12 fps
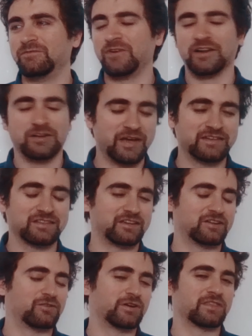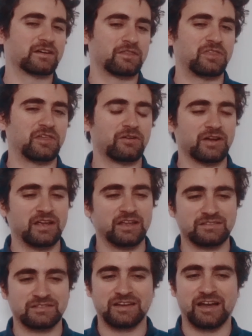fundamentally knowing the
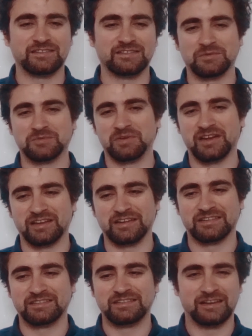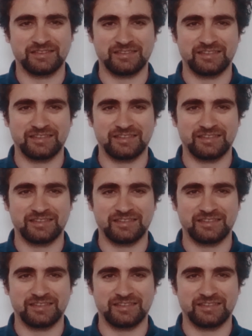theory and concepts behind data